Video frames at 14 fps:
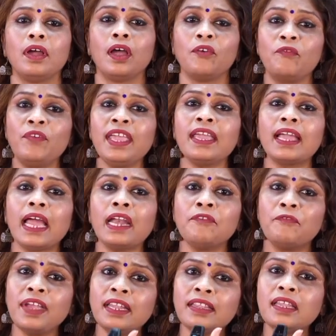We can
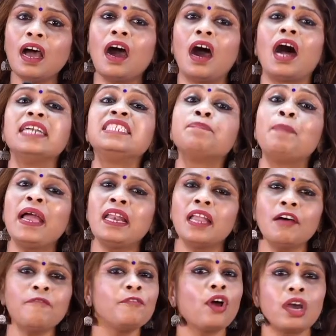win the hearts by
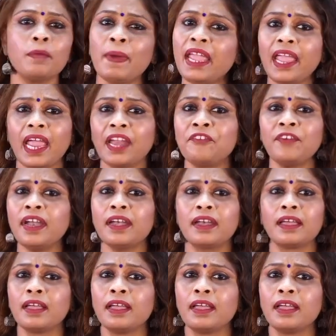love, not by hatred.